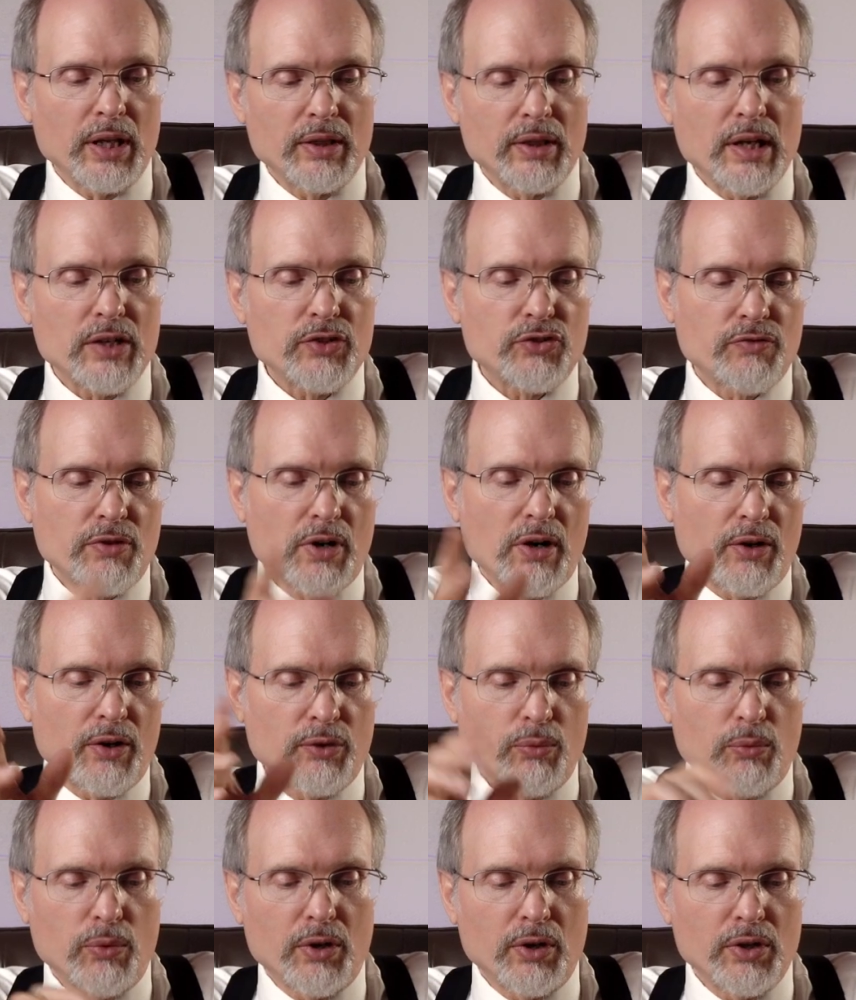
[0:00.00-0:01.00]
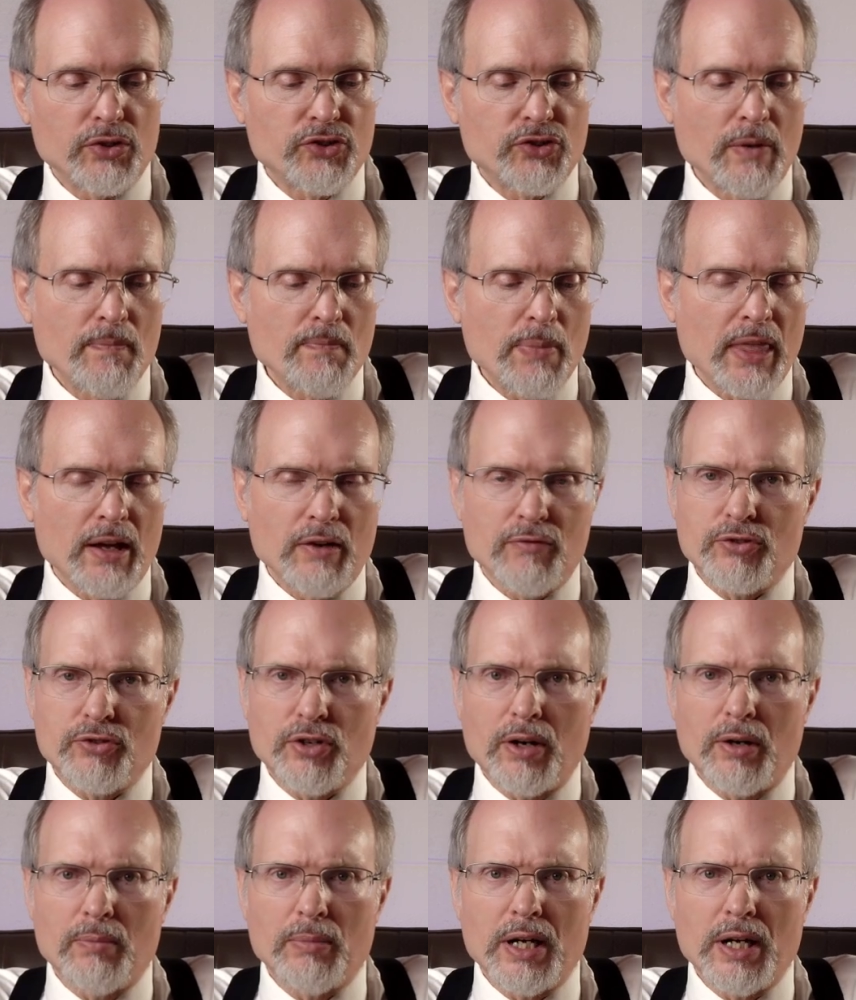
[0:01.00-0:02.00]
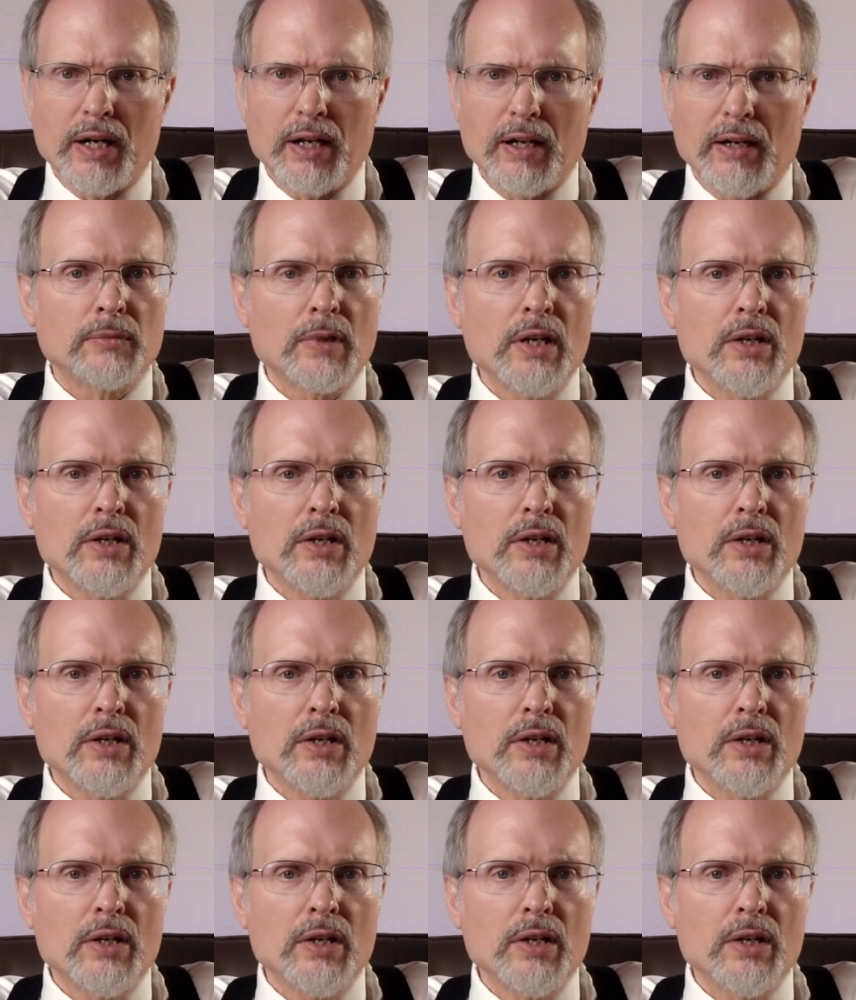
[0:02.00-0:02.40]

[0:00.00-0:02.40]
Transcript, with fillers: Thus far the words of Jeremiah.